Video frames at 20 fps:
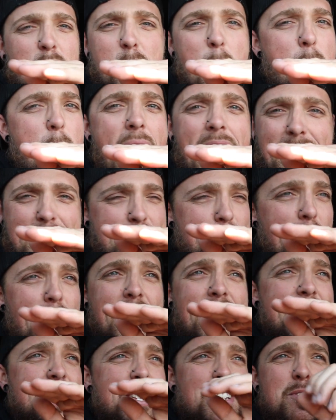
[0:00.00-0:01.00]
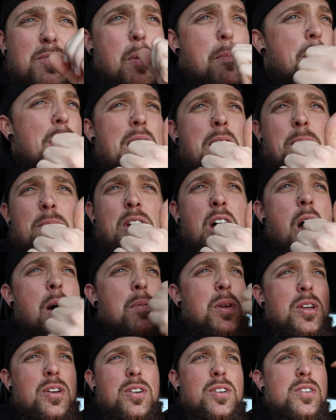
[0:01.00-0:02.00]
but bad experiences with
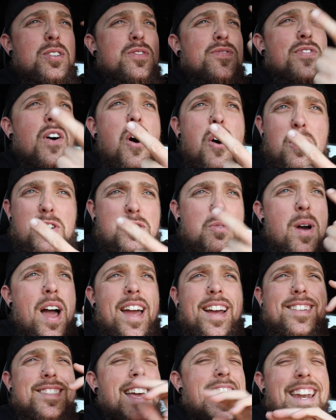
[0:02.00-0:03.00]
BMWs, Volkswagens,